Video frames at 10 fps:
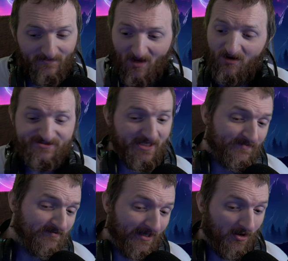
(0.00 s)
on
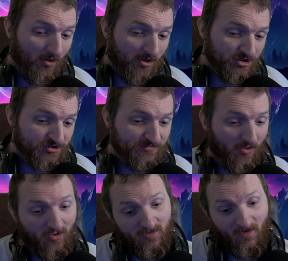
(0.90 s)
something like arch
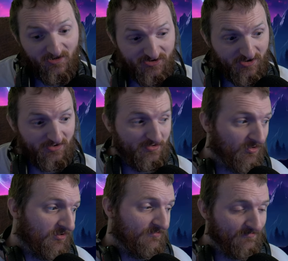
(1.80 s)
or ubuntu
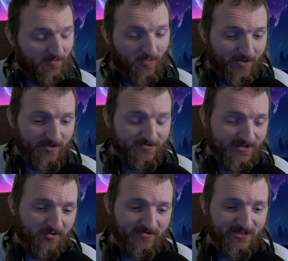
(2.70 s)
or one of those
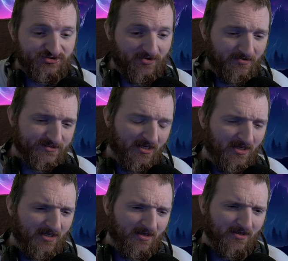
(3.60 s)
other distros
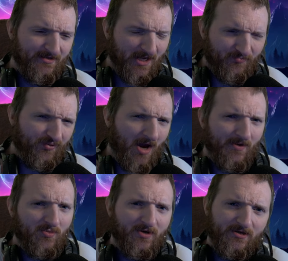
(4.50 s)
that
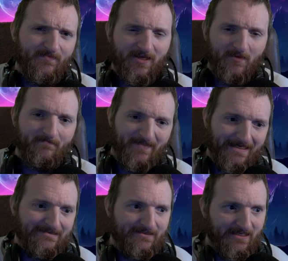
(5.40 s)
probably wouldn't have been a
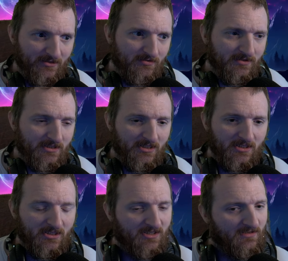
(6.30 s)
big deal
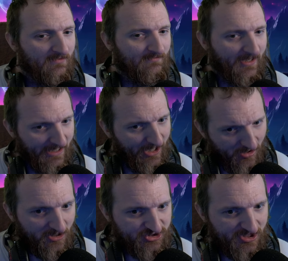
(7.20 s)
but here
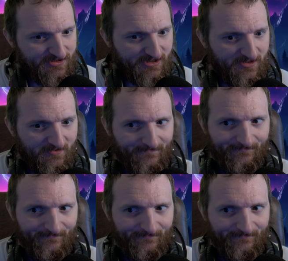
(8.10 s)
on gentoo